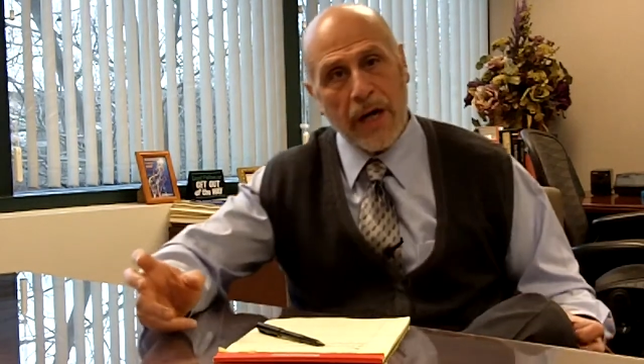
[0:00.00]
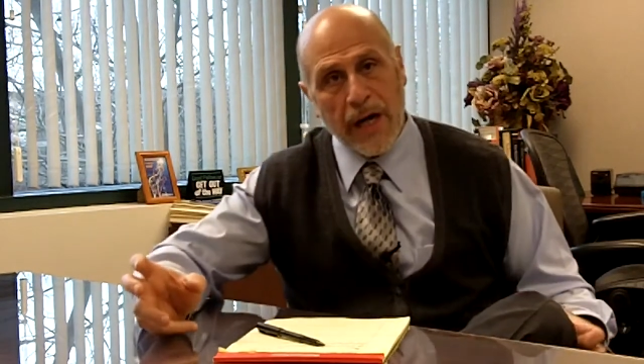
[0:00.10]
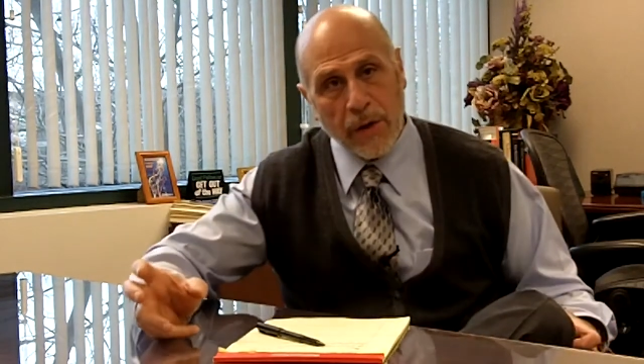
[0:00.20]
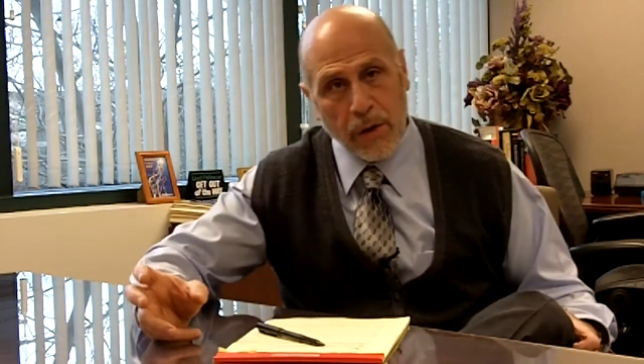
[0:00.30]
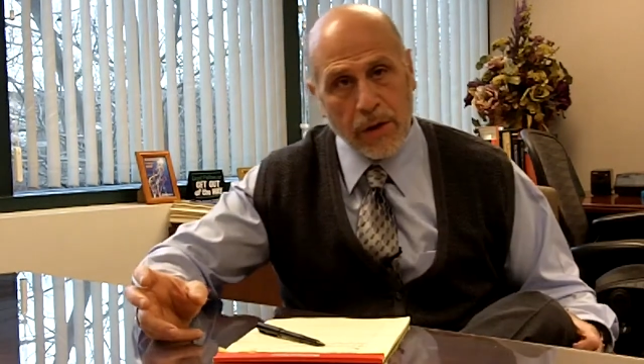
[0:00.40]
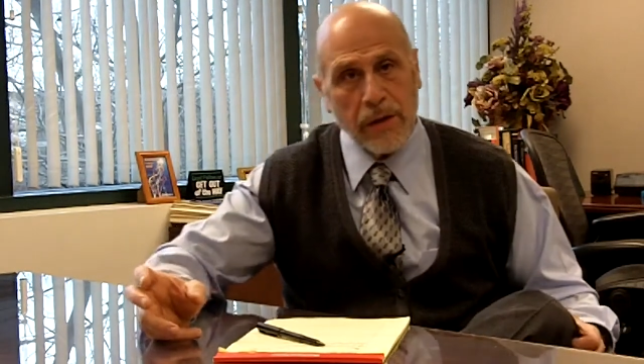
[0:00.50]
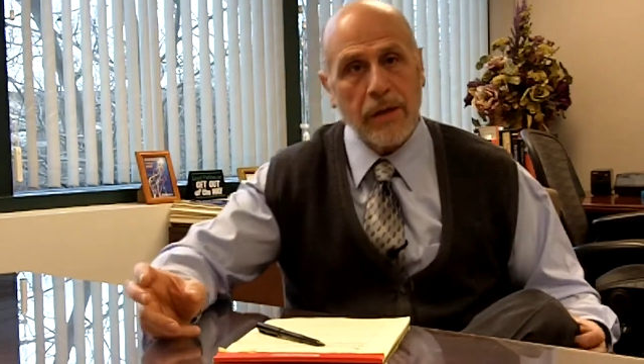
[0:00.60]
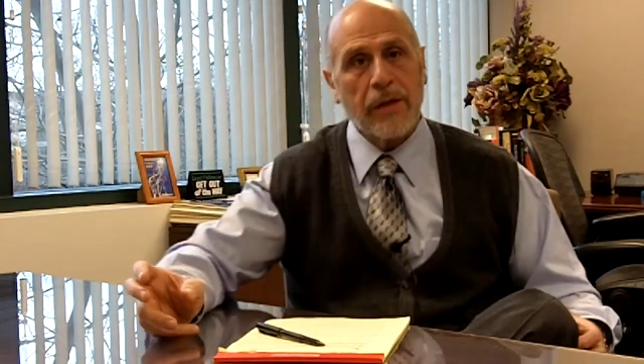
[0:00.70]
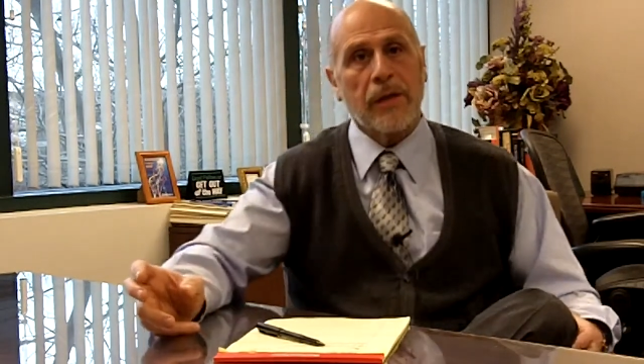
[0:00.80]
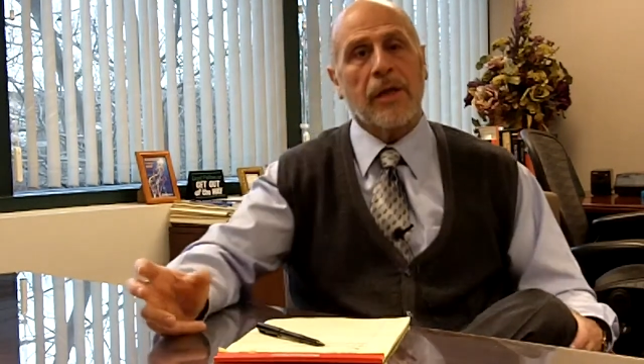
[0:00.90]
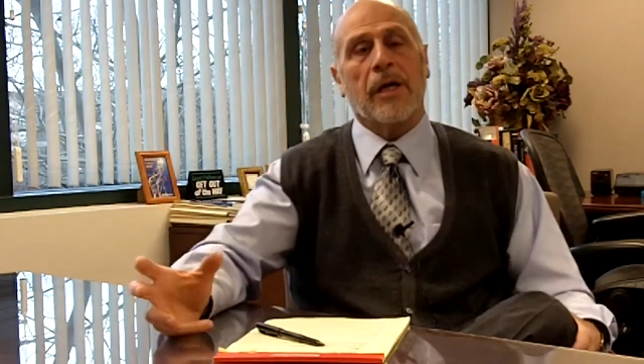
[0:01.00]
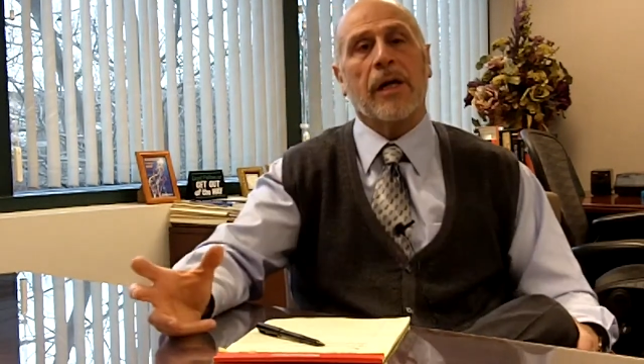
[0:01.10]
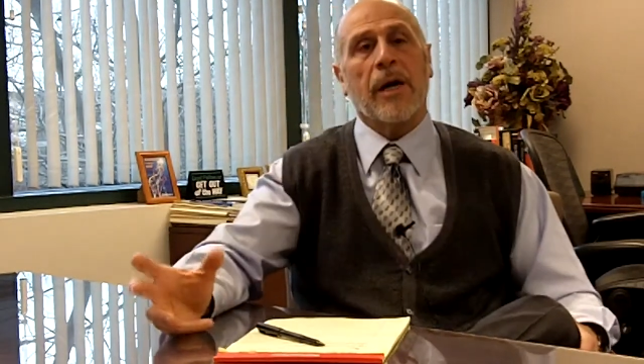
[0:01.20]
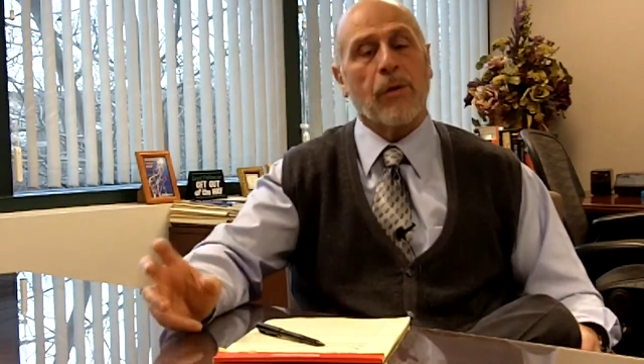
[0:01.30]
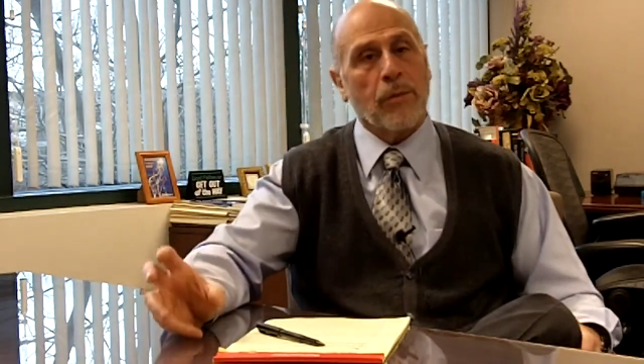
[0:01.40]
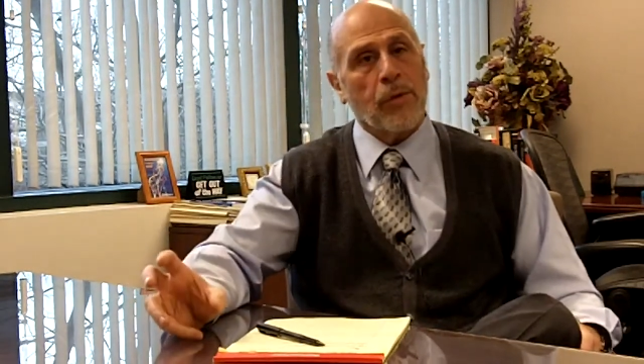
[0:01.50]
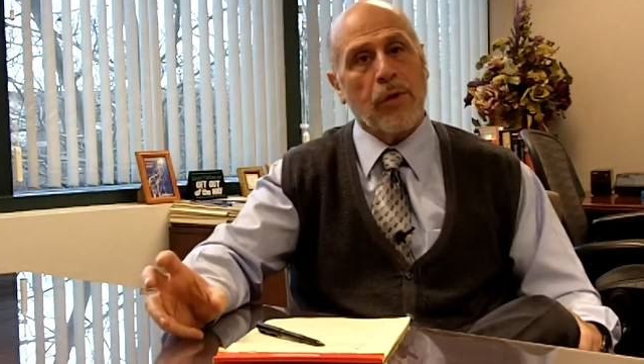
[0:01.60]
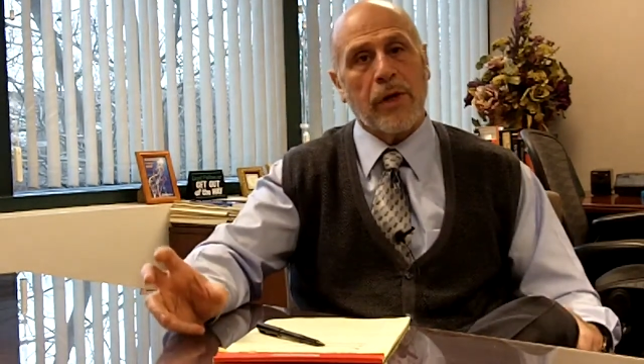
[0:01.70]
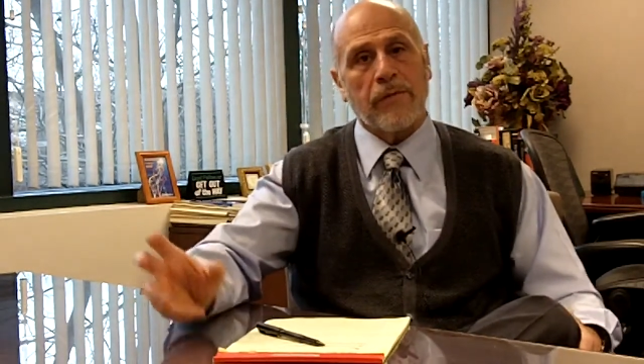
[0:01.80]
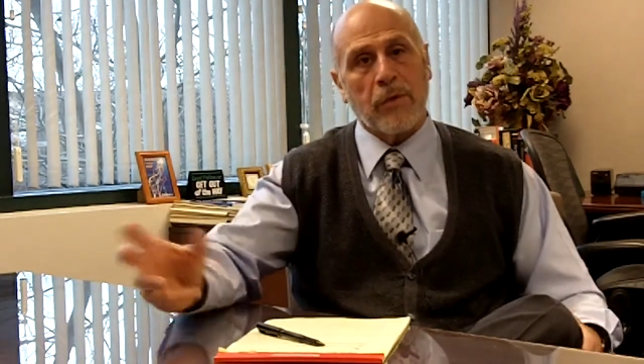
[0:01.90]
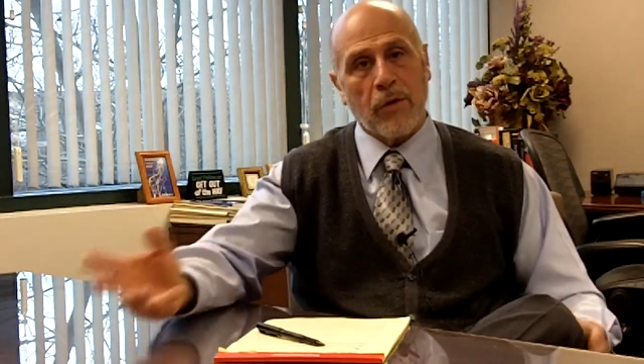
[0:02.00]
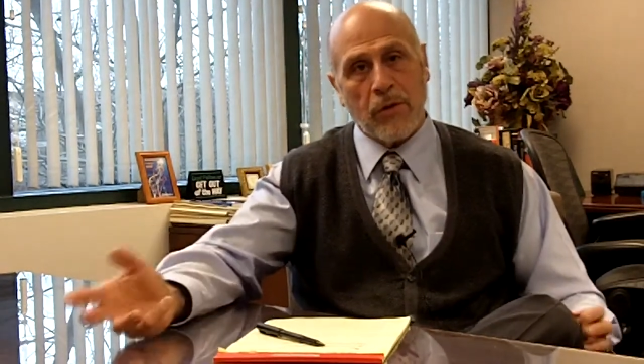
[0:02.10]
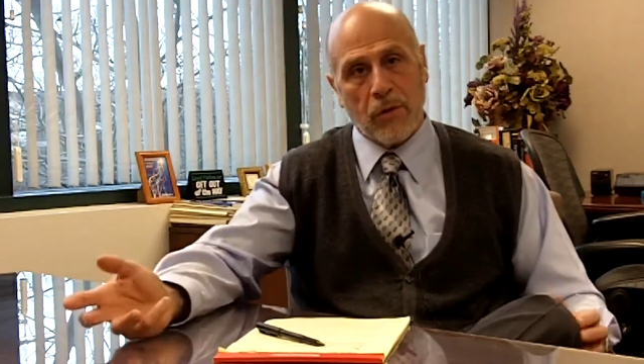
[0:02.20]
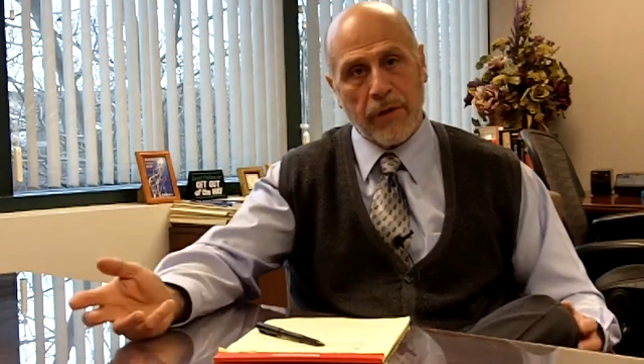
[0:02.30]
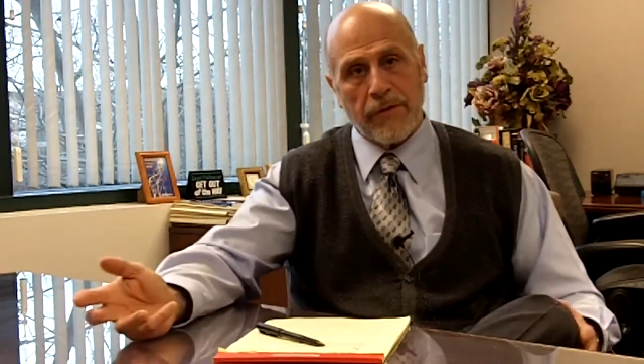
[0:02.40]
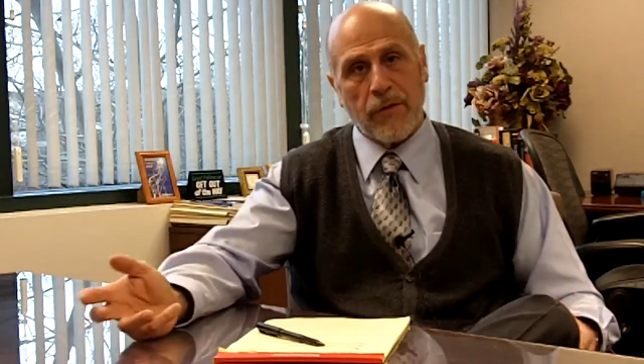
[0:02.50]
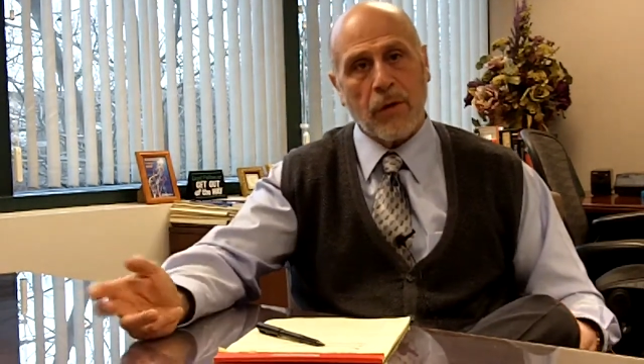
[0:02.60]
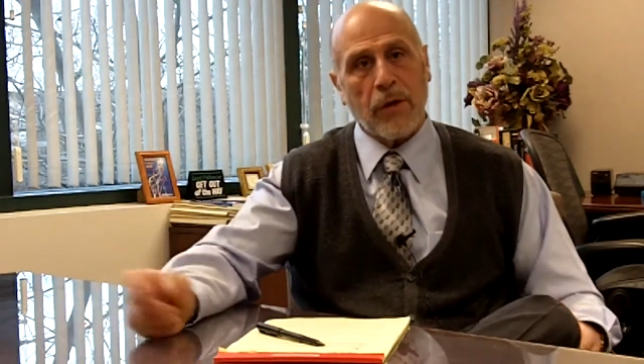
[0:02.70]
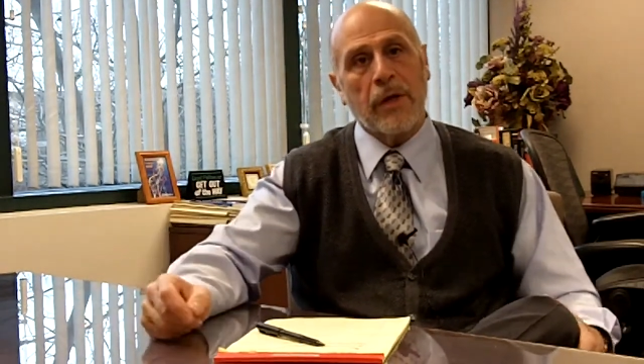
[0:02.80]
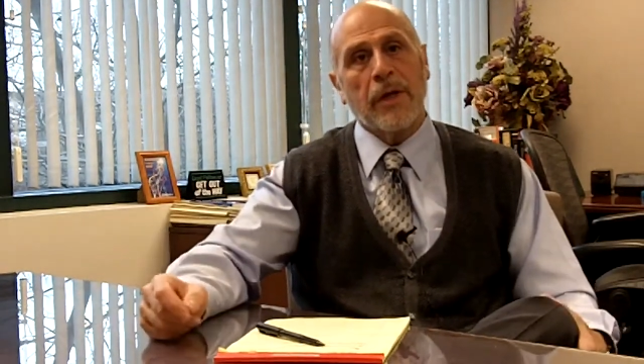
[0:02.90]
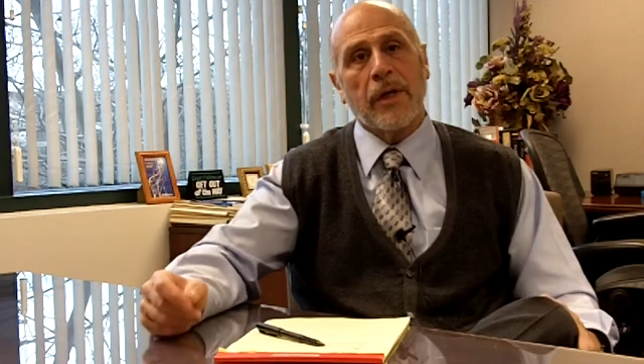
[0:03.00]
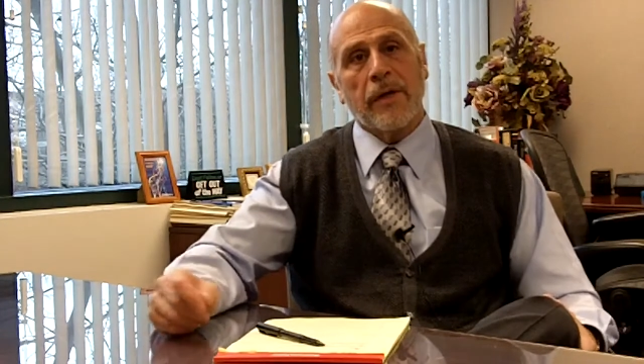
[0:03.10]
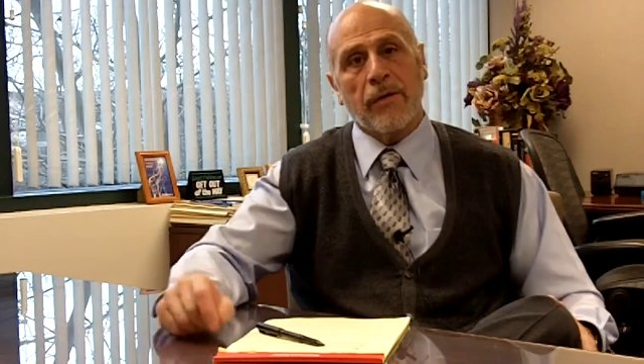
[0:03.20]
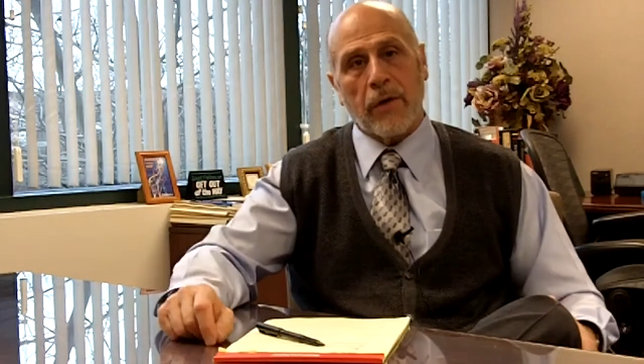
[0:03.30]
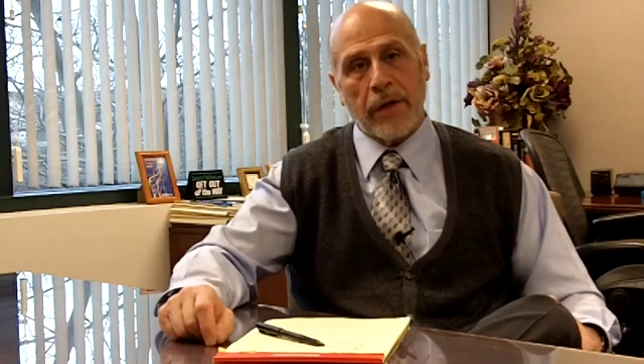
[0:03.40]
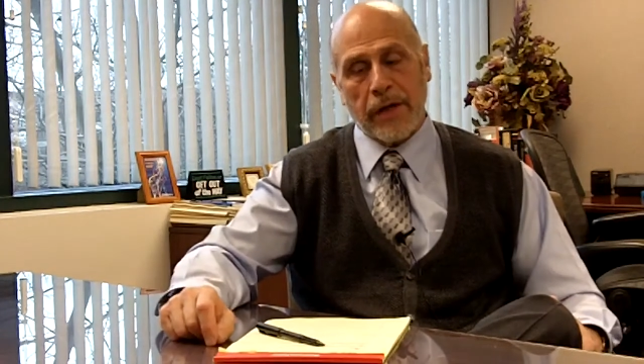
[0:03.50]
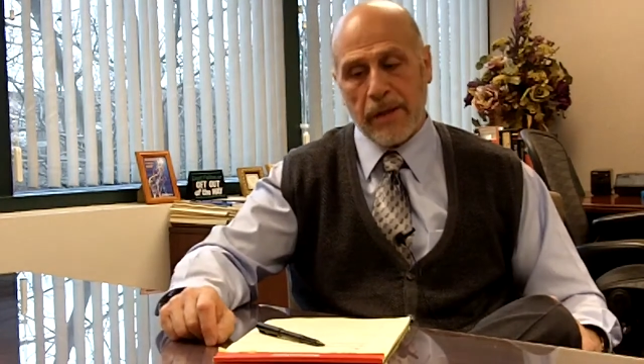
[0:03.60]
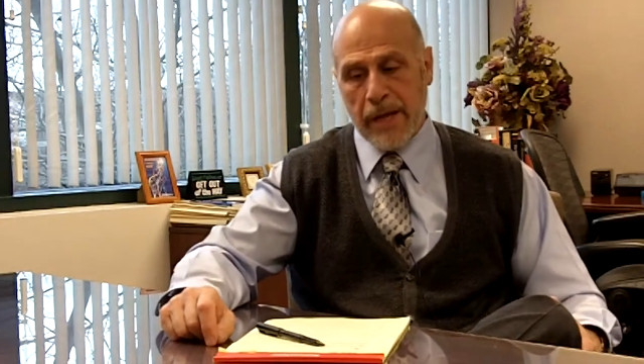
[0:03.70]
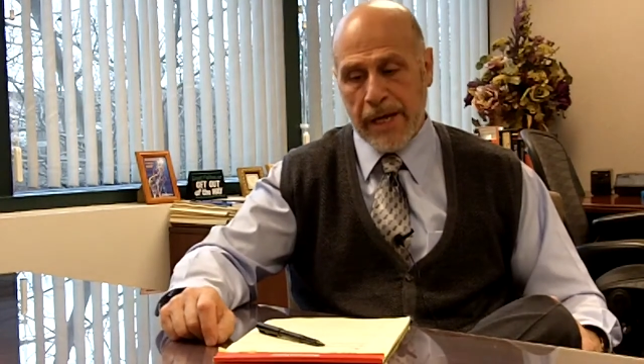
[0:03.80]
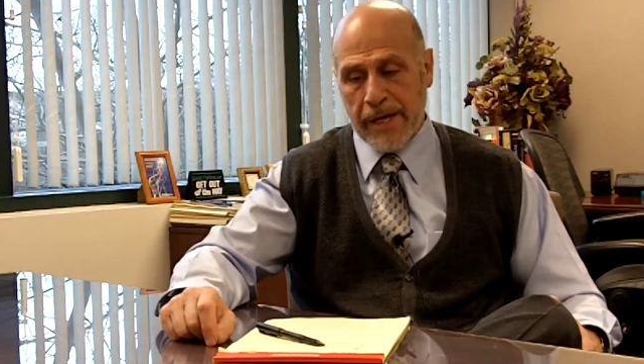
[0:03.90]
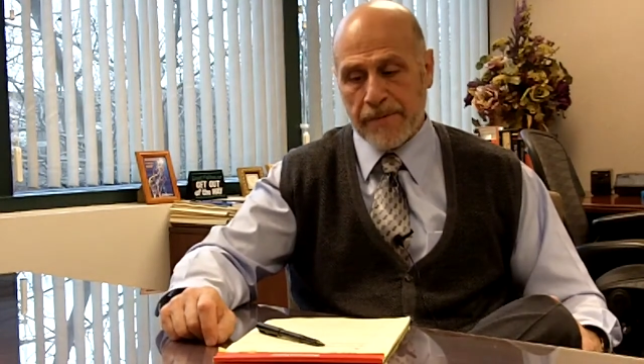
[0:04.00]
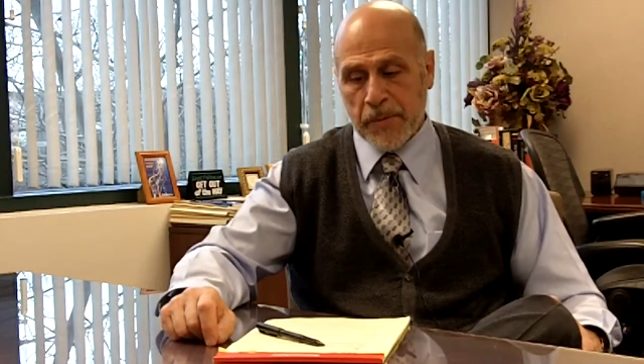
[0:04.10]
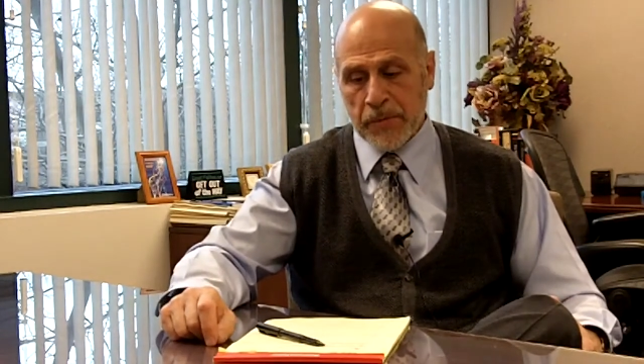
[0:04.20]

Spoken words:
our employee from going to work for a client.